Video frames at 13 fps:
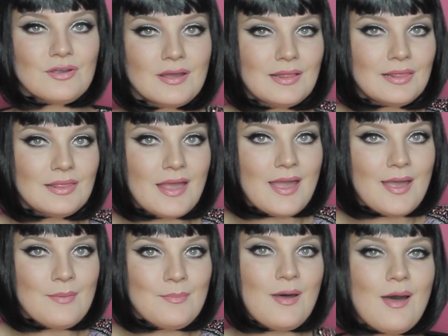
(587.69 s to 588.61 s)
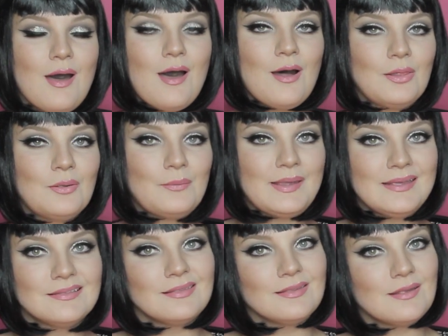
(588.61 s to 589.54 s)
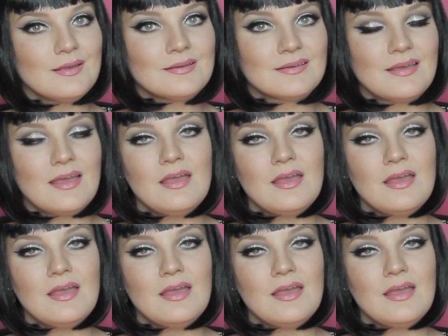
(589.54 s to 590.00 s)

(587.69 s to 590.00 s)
glam Halloween look.